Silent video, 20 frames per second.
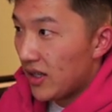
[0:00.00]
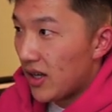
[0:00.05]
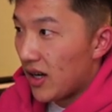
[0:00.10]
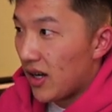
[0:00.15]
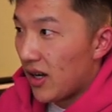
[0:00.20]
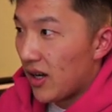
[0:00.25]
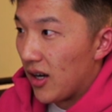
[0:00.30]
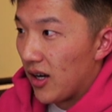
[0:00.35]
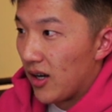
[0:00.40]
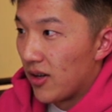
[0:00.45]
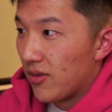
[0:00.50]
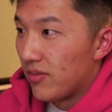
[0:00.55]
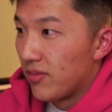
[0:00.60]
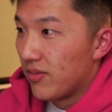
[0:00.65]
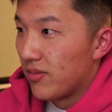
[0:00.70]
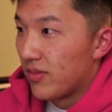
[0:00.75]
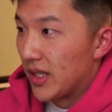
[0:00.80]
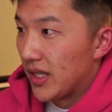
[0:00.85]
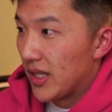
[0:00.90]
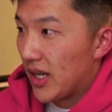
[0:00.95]

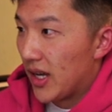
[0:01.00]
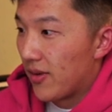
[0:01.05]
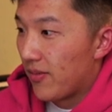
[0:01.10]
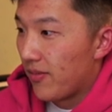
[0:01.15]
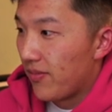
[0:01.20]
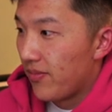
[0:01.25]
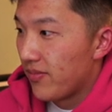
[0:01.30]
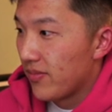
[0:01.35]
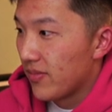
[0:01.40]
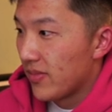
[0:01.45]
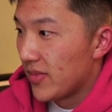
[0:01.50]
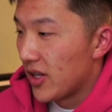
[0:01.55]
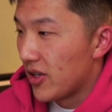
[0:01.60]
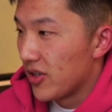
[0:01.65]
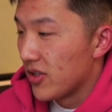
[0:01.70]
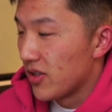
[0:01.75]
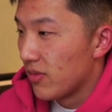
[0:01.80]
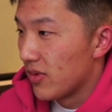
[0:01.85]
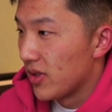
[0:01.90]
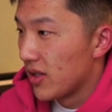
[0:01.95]
um, but yeah, here
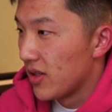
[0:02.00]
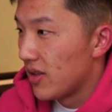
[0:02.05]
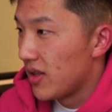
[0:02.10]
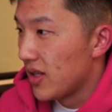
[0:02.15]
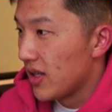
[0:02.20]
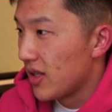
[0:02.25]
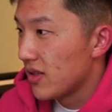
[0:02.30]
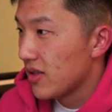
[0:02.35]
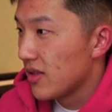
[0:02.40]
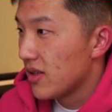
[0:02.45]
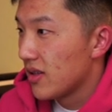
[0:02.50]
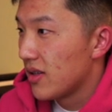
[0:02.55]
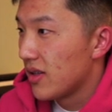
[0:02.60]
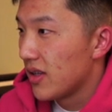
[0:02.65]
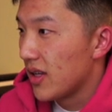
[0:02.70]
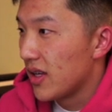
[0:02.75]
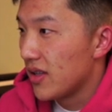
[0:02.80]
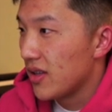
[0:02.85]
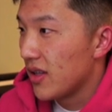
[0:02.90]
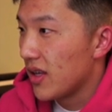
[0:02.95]
are some of the things
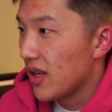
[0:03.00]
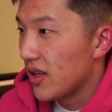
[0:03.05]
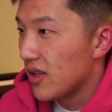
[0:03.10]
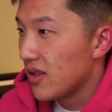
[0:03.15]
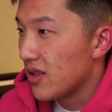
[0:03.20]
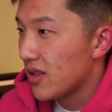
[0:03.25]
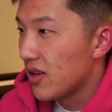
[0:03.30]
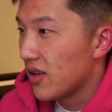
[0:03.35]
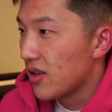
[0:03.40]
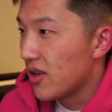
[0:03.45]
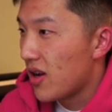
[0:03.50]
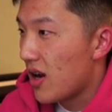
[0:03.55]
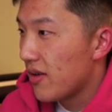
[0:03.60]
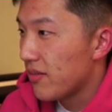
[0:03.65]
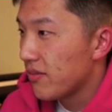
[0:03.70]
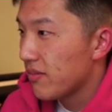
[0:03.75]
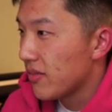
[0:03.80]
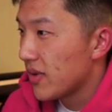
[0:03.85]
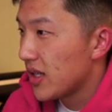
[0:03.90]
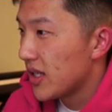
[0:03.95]
ETH,
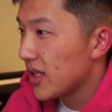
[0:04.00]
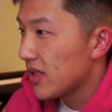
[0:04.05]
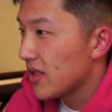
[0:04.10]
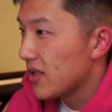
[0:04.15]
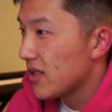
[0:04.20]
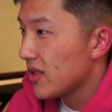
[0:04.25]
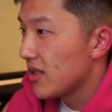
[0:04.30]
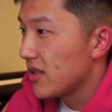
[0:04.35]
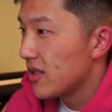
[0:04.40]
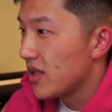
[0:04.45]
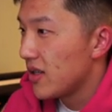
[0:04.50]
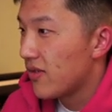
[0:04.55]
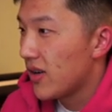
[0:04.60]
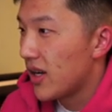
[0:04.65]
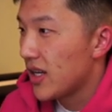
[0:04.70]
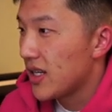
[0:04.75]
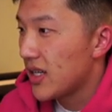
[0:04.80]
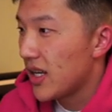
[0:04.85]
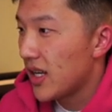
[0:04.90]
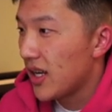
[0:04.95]
economics,
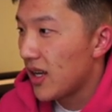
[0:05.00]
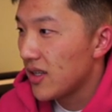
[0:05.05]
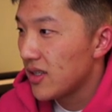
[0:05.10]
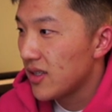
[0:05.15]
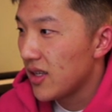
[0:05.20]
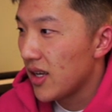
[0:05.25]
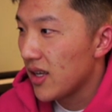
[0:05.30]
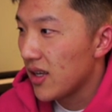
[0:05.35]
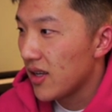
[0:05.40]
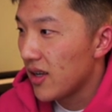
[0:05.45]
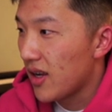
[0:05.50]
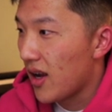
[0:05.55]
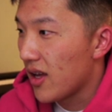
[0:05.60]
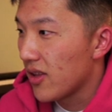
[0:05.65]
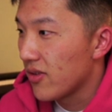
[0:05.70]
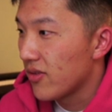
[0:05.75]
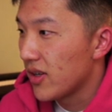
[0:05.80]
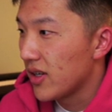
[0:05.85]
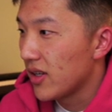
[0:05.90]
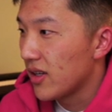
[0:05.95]
DeFi Day, staking
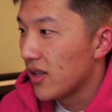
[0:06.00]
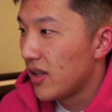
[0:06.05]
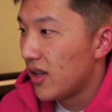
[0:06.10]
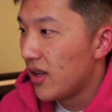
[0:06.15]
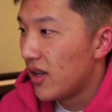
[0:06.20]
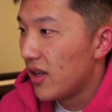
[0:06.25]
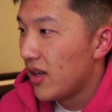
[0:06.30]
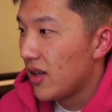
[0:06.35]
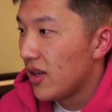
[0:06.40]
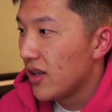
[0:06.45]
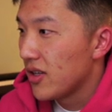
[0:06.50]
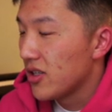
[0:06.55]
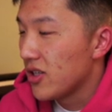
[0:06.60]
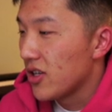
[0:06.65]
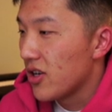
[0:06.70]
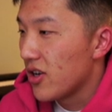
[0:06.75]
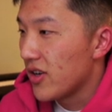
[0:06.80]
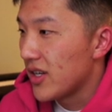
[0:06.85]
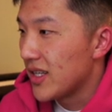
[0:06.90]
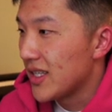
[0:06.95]
gathering,
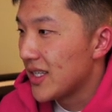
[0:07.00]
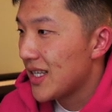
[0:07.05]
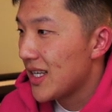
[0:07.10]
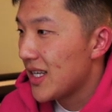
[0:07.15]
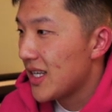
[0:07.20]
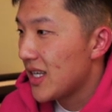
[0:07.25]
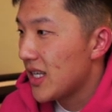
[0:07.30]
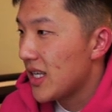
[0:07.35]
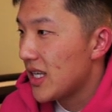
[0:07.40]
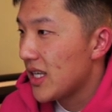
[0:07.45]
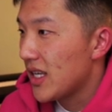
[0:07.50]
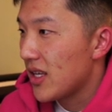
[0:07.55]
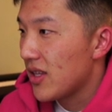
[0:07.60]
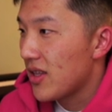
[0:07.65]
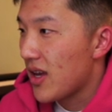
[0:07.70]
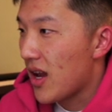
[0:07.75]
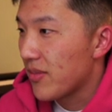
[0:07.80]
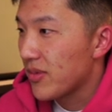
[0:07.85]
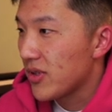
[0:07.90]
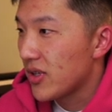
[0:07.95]
securities key,
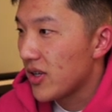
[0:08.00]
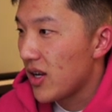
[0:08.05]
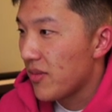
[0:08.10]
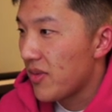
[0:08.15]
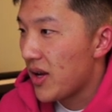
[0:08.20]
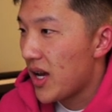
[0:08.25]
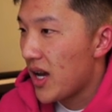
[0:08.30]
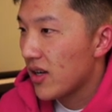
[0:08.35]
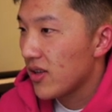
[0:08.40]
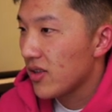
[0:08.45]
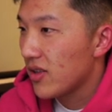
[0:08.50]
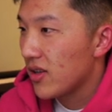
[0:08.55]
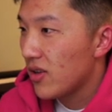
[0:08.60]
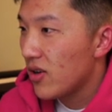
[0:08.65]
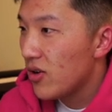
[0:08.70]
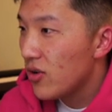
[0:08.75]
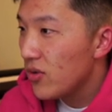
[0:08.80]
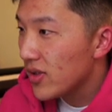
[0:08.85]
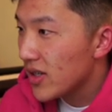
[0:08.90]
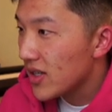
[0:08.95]
ETH Amsterdam hackathon.
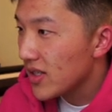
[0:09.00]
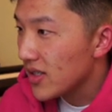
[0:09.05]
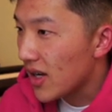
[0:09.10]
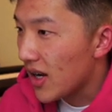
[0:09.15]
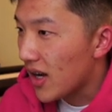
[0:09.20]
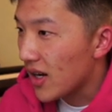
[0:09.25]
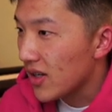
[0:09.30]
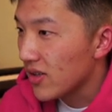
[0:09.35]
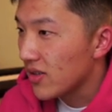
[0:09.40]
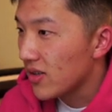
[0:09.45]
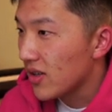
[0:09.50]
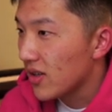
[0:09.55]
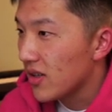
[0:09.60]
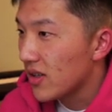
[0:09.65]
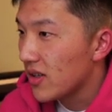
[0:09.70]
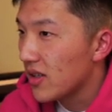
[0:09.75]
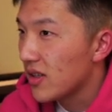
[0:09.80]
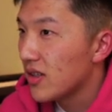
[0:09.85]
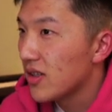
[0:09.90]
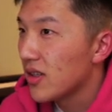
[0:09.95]
Oh, there's a
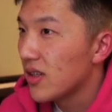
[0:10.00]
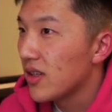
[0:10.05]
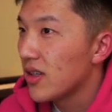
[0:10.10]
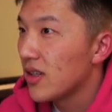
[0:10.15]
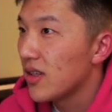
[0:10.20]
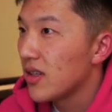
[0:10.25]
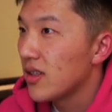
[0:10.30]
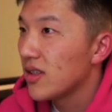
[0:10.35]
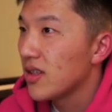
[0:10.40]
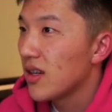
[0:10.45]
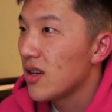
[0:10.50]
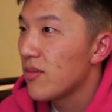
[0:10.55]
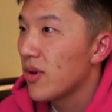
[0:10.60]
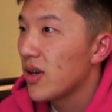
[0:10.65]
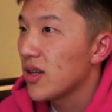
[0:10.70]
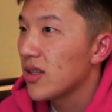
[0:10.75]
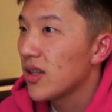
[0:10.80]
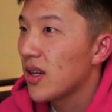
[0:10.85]
hackathon. I, did I mark